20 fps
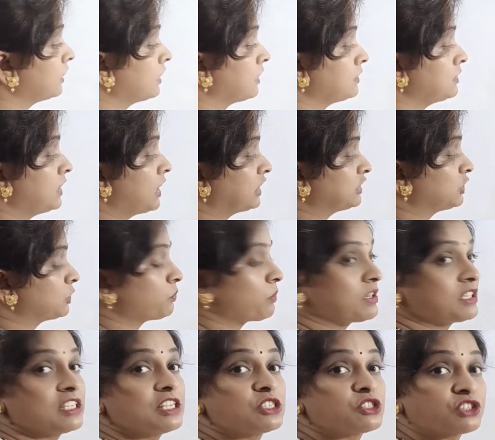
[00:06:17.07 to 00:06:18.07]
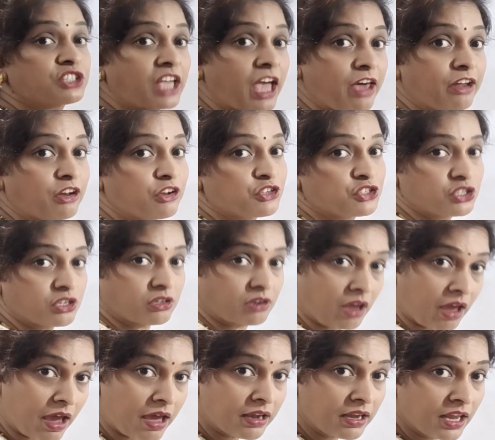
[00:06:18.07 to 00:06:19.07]
The other one is character
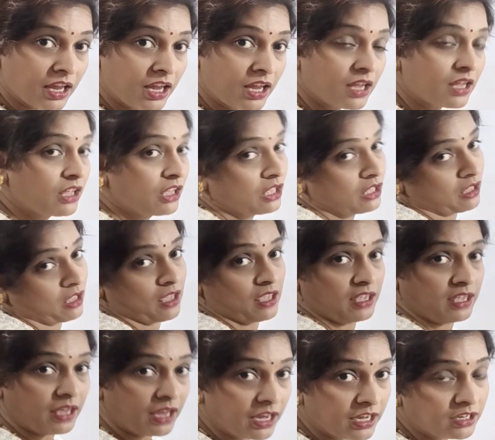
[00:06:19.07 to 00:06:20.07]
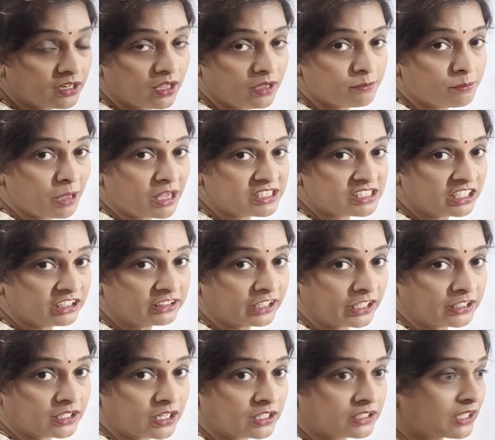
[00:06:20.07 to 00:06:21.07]
array, again a basic
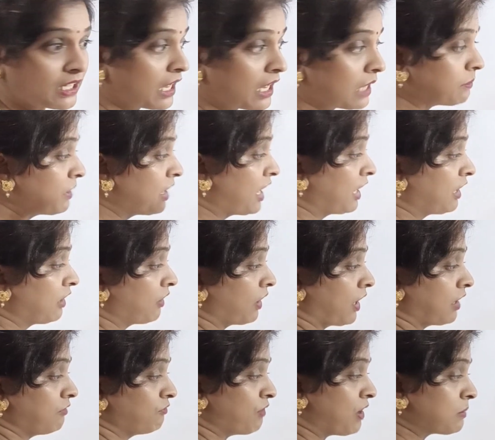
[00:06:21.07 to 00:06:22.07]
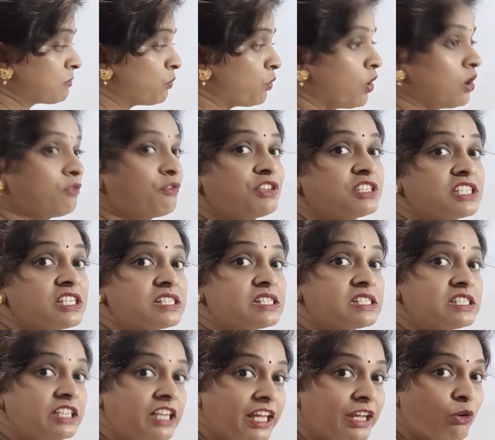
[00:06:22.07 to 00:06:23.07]
data type. And one more which is
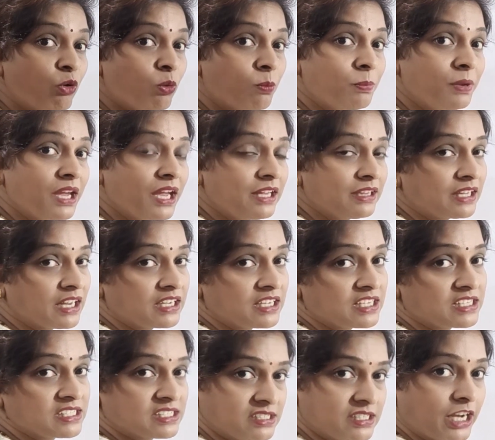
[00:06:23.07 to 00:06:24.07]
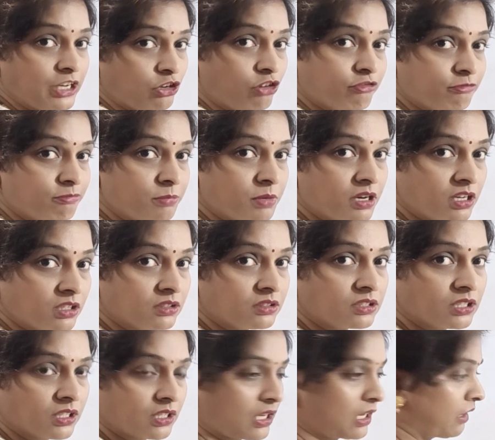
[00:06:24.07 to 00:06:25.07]
DOB, that is date of
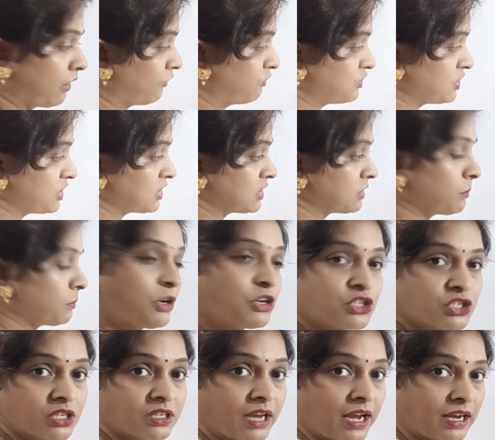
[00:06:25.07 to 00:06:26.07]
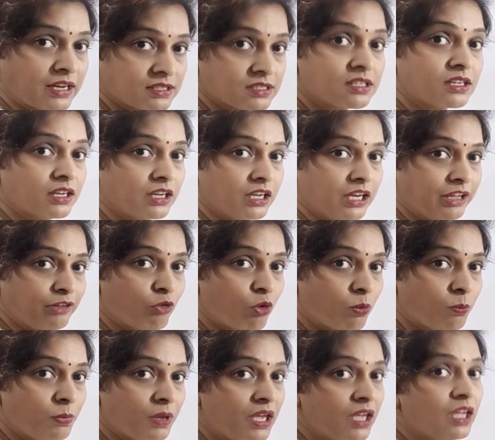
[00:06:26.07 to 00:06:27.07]
birth. I have just mentioned as
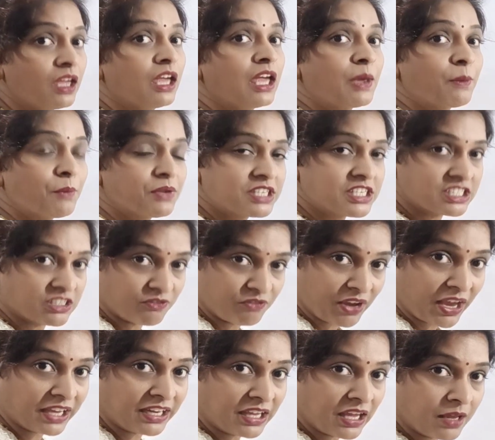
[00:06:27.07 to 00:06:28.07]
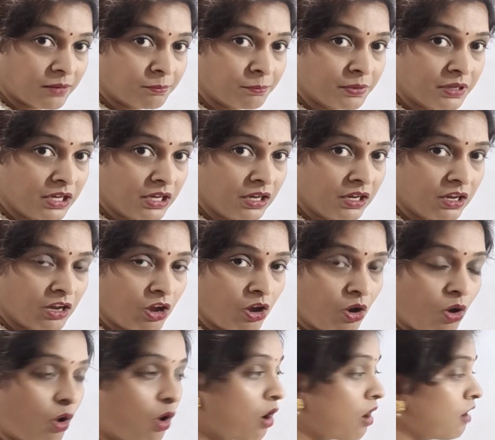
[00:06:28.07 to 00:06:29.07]
DOB, which is a variable
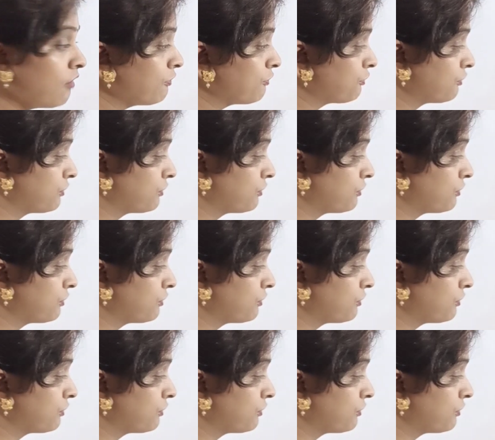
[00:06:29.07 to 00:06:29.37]
of